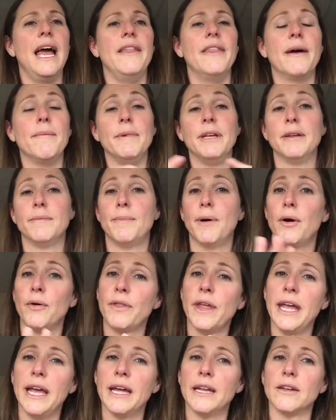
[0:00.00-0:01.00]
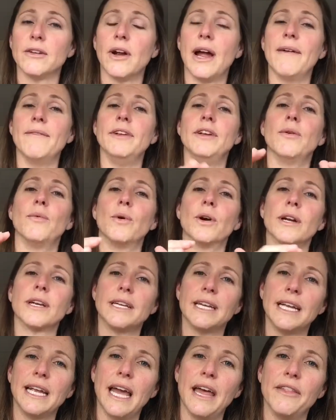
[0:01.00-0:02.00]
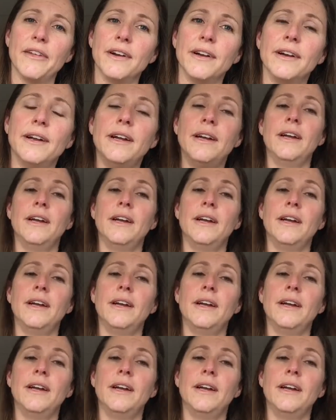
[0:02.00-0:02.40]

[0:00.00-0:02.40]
And that means both hands are having to work together.